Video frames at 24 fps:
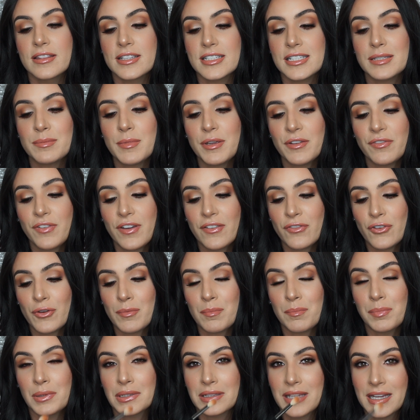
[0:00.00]
This is my
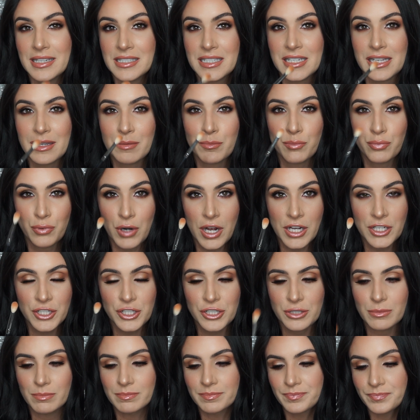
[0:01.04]
favorite blending
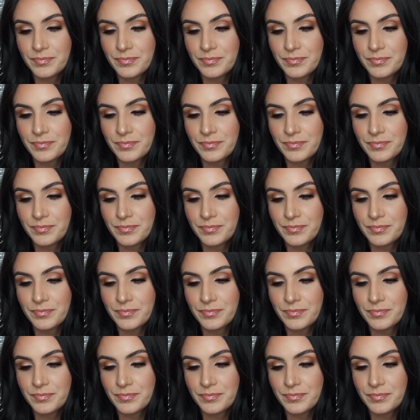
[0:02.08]
brush.